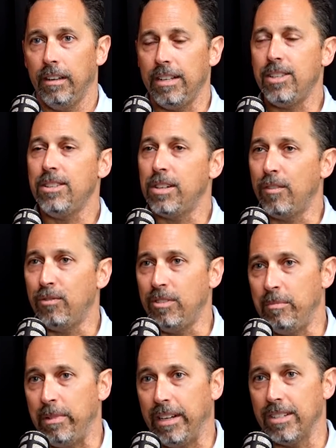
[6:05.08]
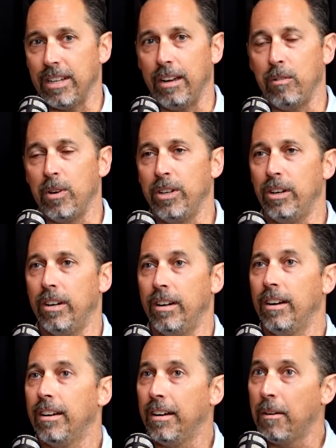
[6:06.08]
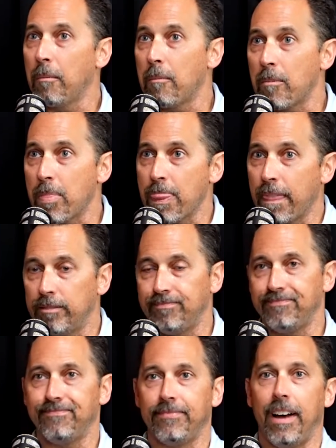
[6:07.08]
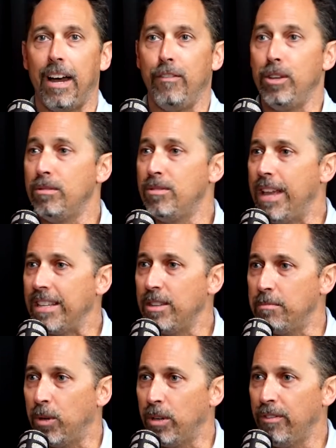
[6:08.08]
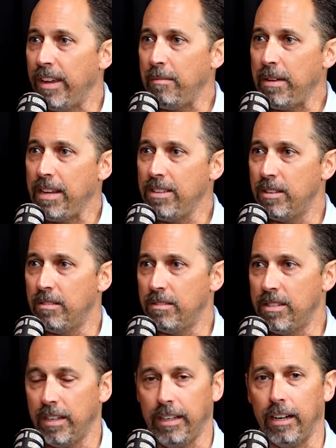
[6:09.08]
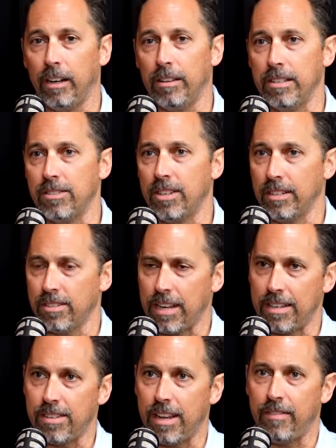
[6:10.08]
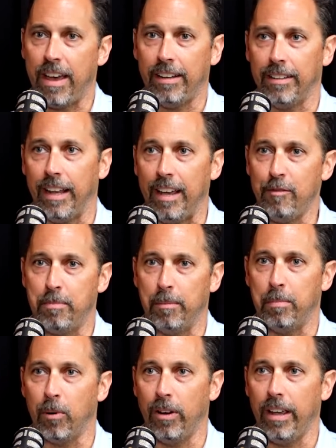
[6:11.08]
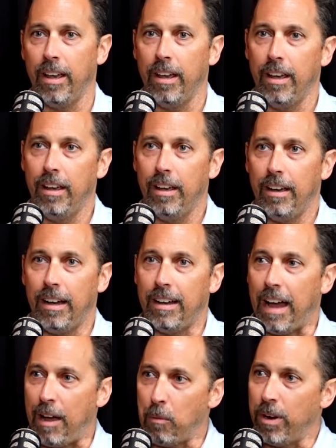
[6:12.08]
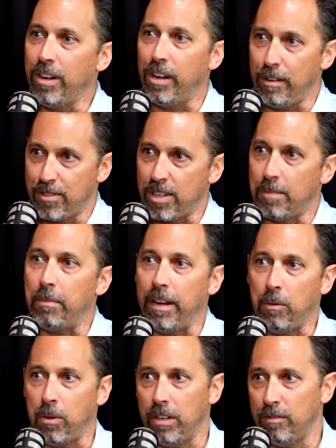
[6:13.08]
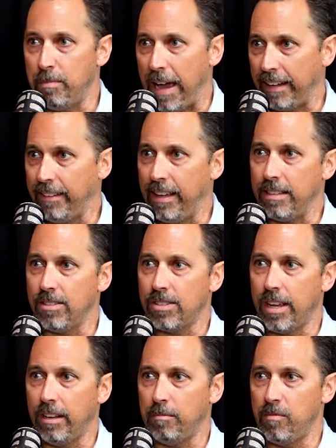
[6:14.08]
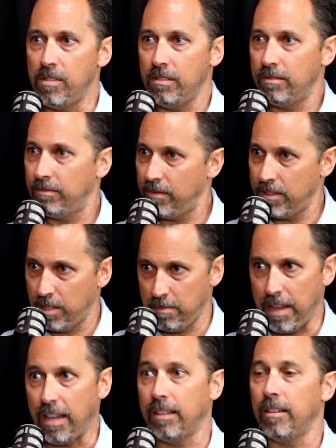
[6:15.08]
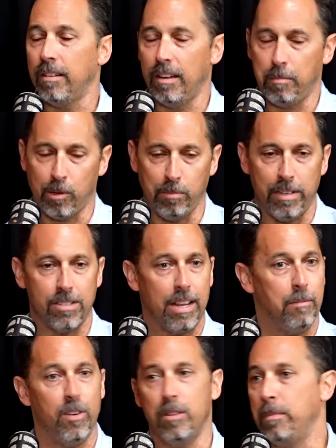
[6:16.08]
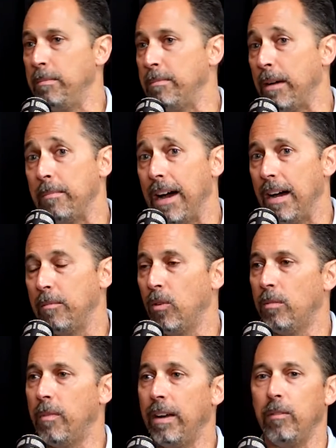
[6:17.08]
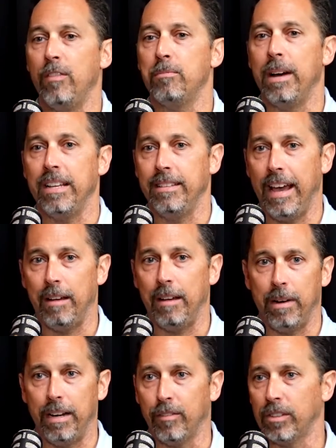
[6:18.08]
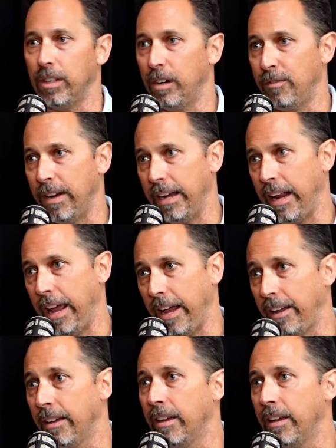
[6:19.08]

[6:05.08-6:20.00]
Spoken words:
a tough one, because I wonder, I've used that to motivate me to get all this success I've had in life. But boy, I wonder if somebody would have back then said to me, pull me aside, whether it be my mom or even my dad might have clarified, hey,